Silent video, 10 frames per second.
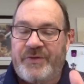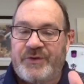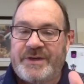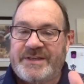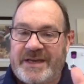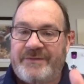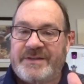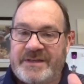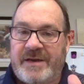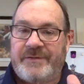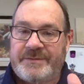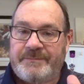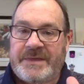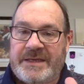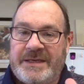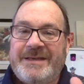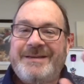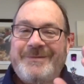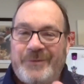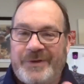37.7
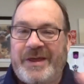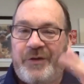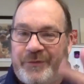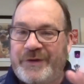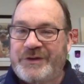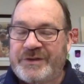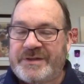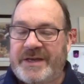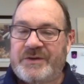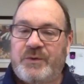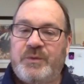with health, vision, dental.